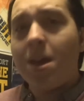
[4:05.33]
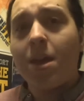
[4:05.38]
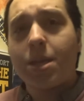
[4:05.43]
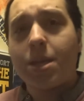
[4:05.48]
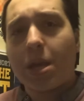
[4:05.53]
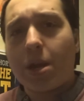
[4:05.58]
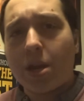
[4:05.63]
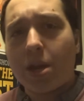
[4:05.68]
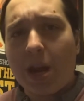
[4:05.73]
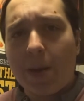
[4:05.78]

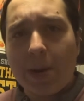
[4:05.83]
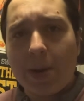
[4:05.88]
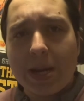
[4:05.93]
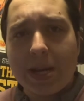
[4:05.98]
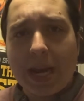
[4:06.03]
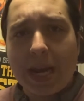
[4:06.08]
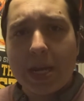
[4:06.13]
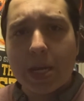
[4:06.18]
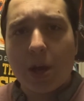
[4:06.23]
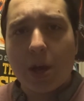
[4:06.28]
So a couple
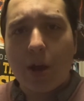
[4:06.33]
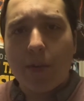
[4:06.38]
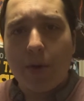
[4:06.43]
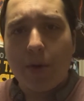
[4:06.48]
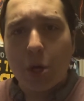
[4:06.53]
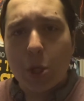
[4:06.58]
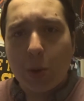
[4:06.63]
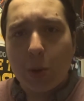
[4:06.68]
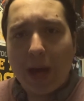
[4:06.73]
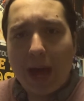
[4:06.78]
of days ago I
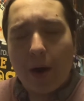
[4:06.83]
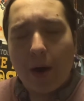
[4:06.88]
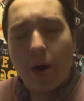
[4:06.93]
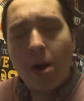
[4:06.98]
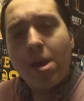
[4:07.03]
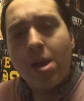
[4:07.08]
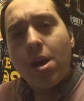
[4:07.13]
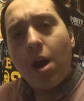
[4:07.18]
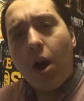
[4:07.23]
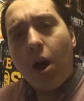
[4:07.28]
put a tweet out